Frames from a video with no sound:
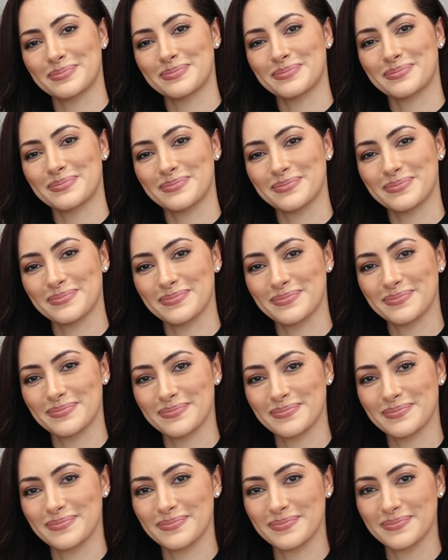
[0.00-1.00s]

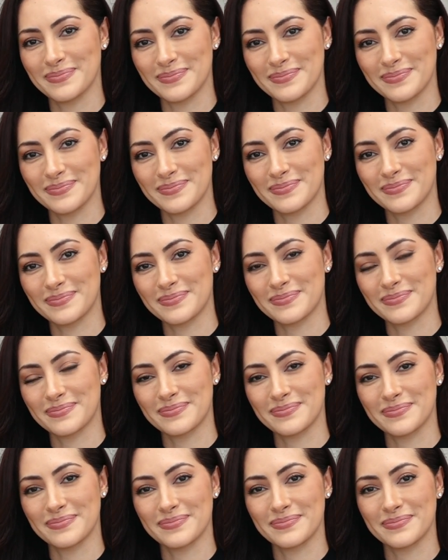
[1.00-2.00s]

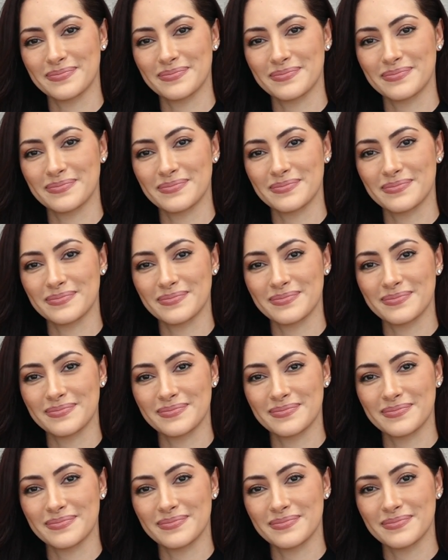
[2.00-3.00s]

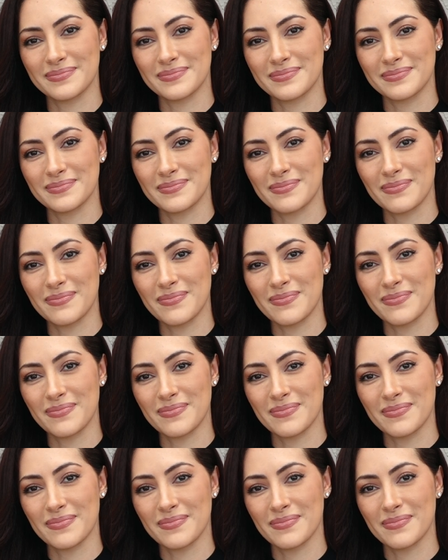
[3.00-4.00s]

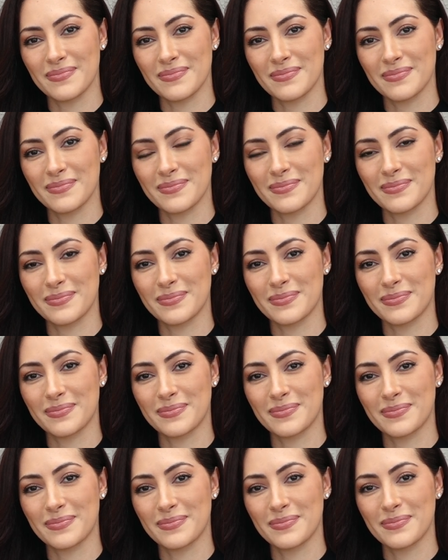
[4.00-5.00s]

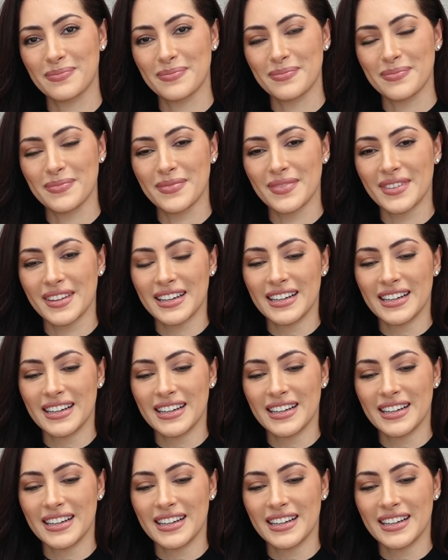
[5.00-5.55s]
(no one is talking)